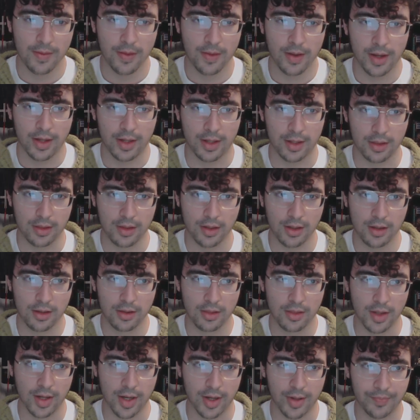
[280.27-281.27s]
And I think
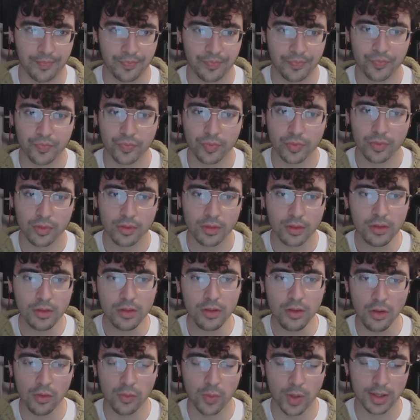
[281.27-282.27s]
that
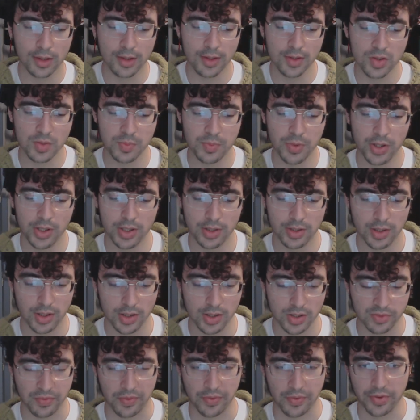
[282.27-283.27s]
what this book
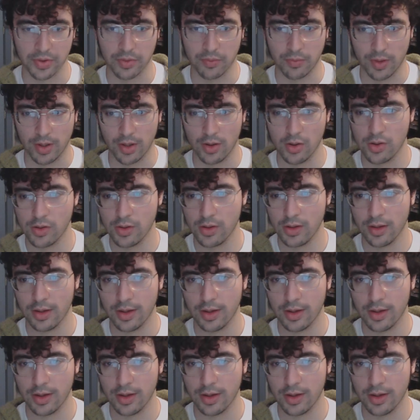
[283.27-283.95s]
does very well,